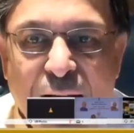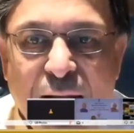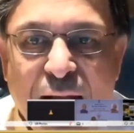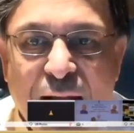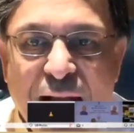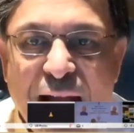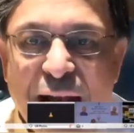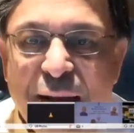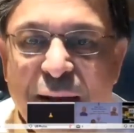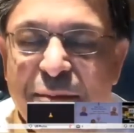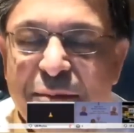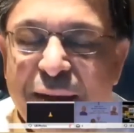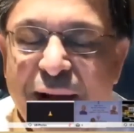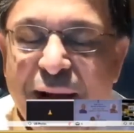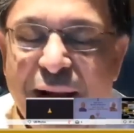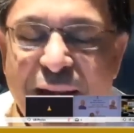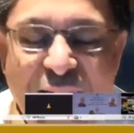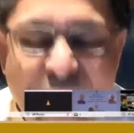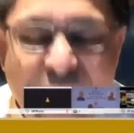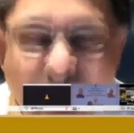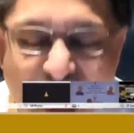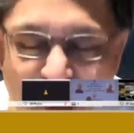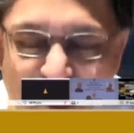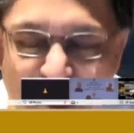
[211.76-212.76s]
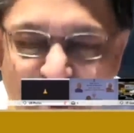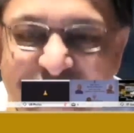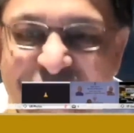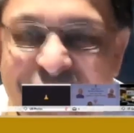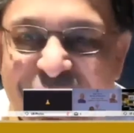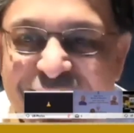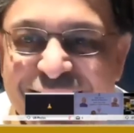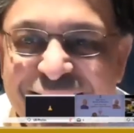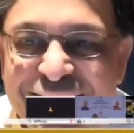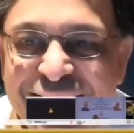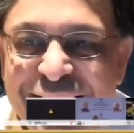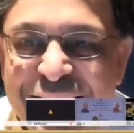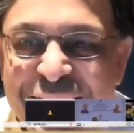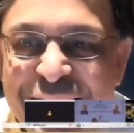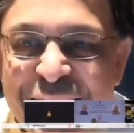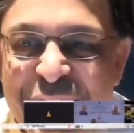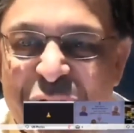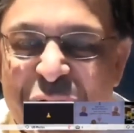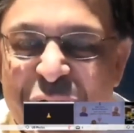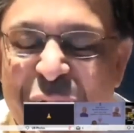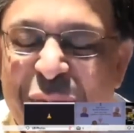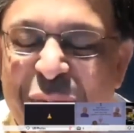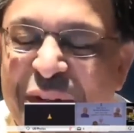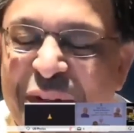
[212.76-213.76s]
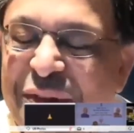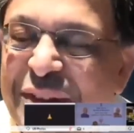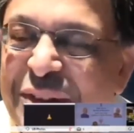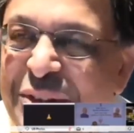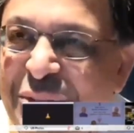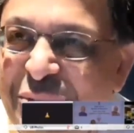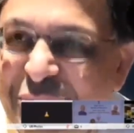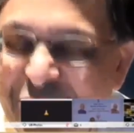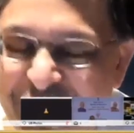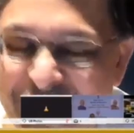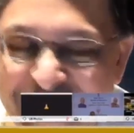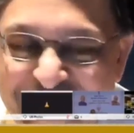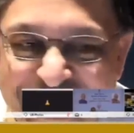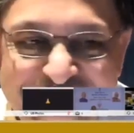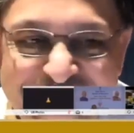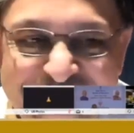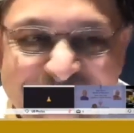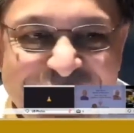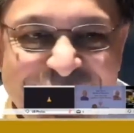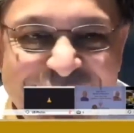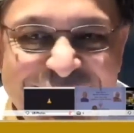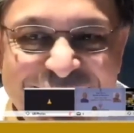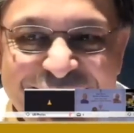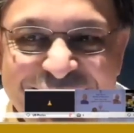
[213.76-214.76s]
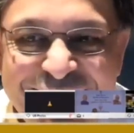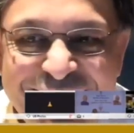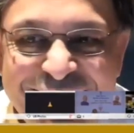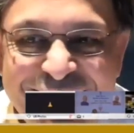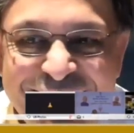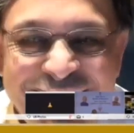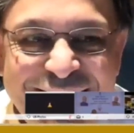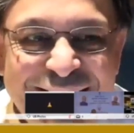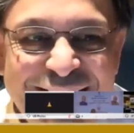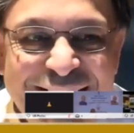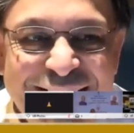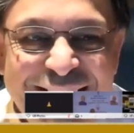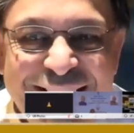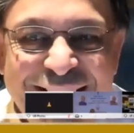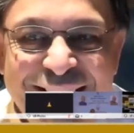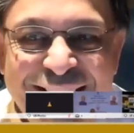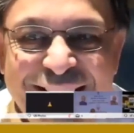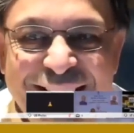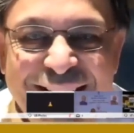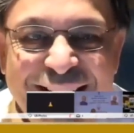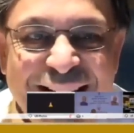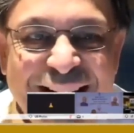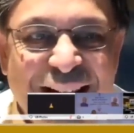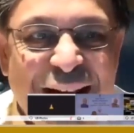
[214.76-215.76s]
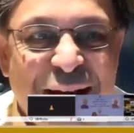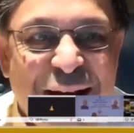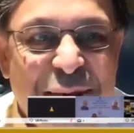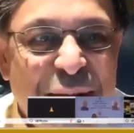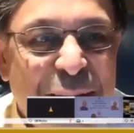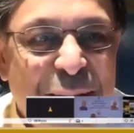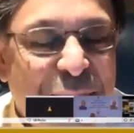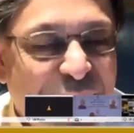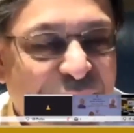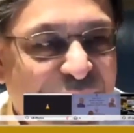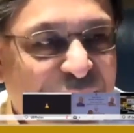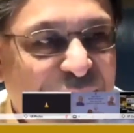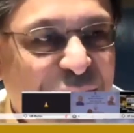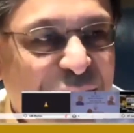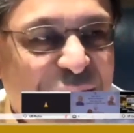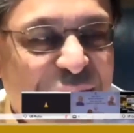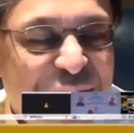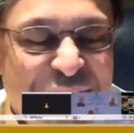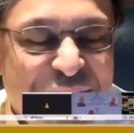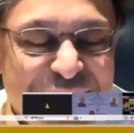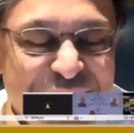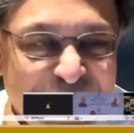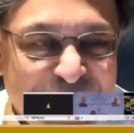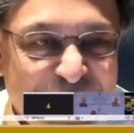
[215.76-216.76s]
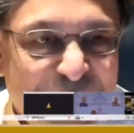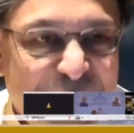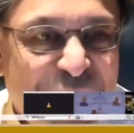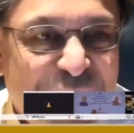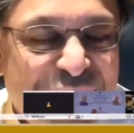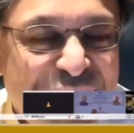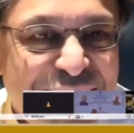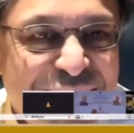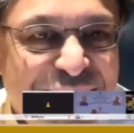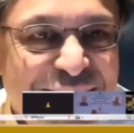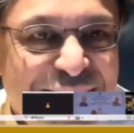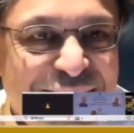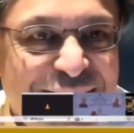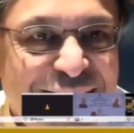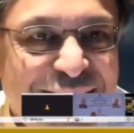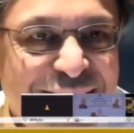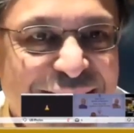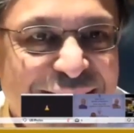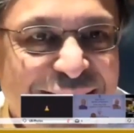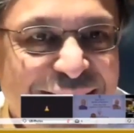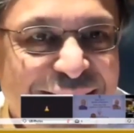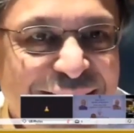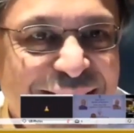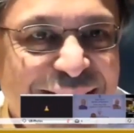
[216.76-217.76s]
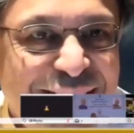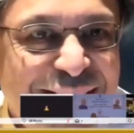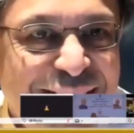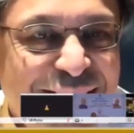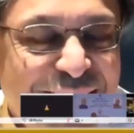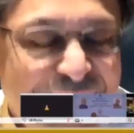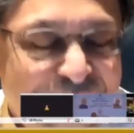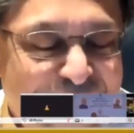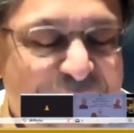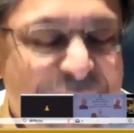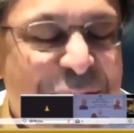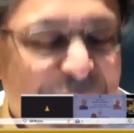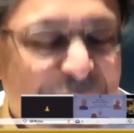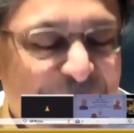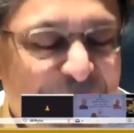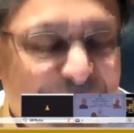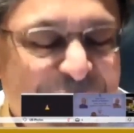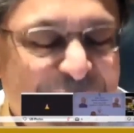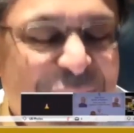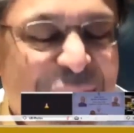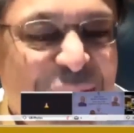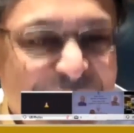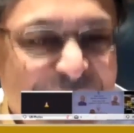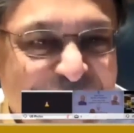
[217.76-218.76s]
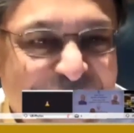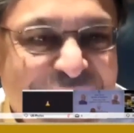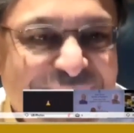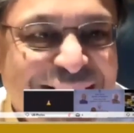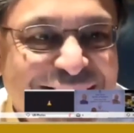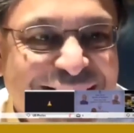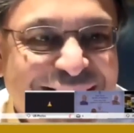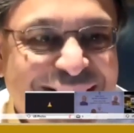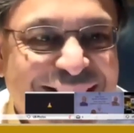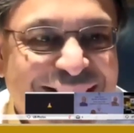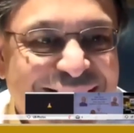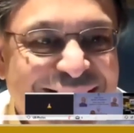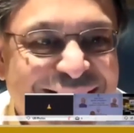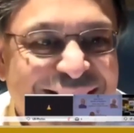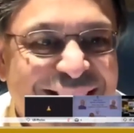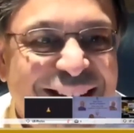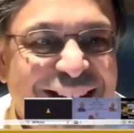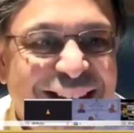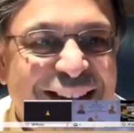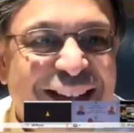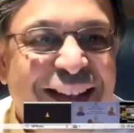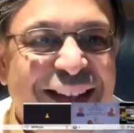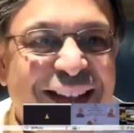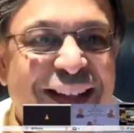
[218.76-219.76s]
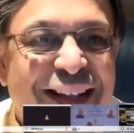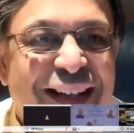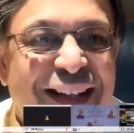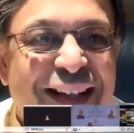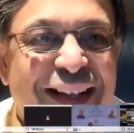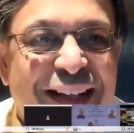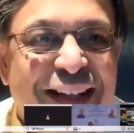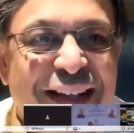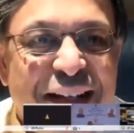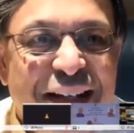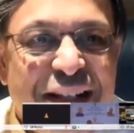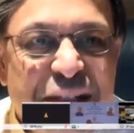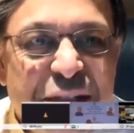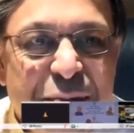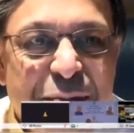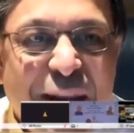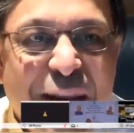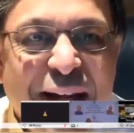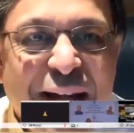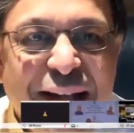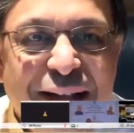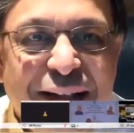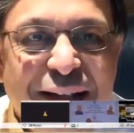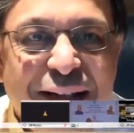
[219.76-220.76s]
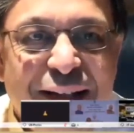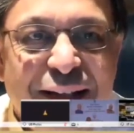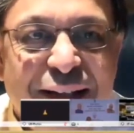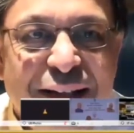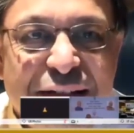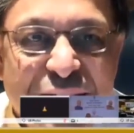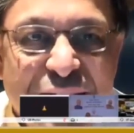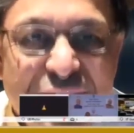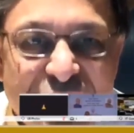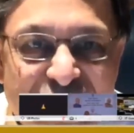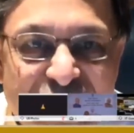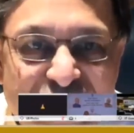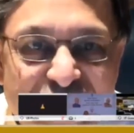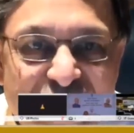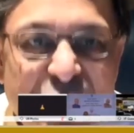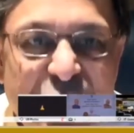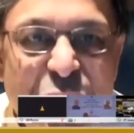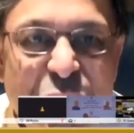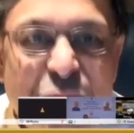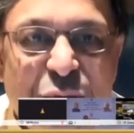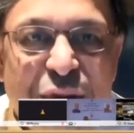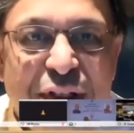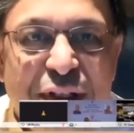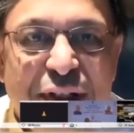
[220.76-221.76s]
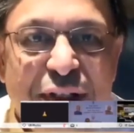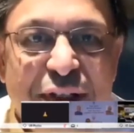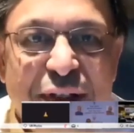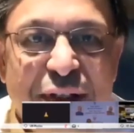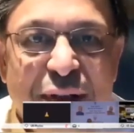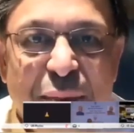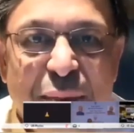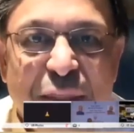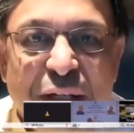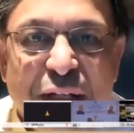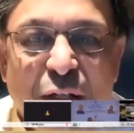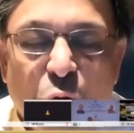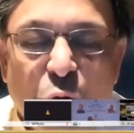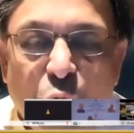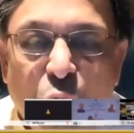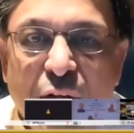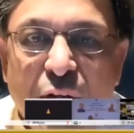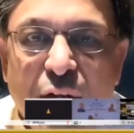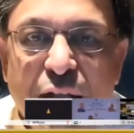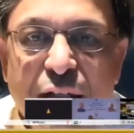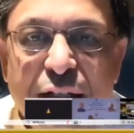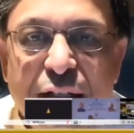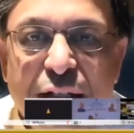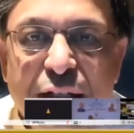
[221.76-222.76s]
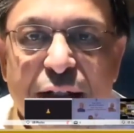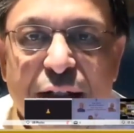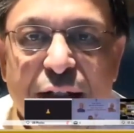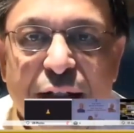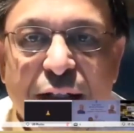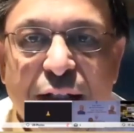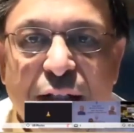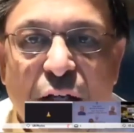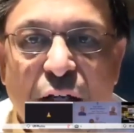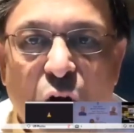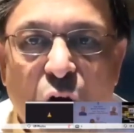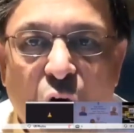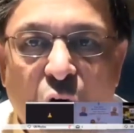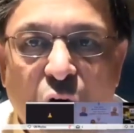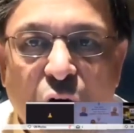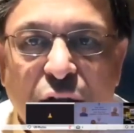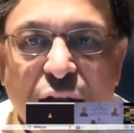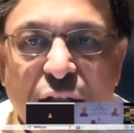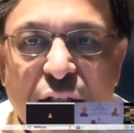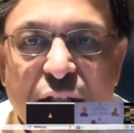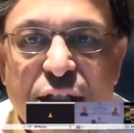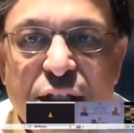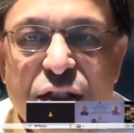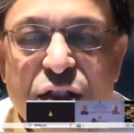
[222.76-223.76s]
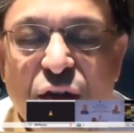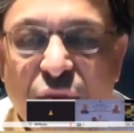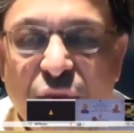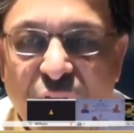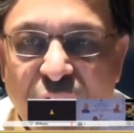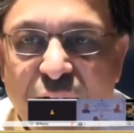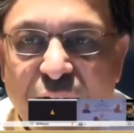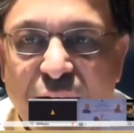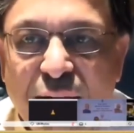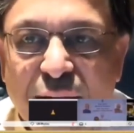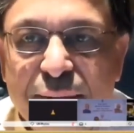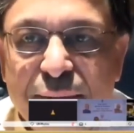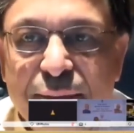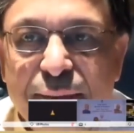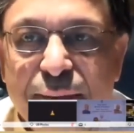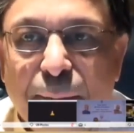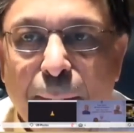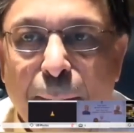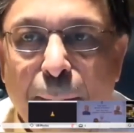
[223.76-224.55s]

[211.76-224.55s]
I am happy to be with you today and be part of this celebration. I am also a father. Despite this institute being located in the northeast of India,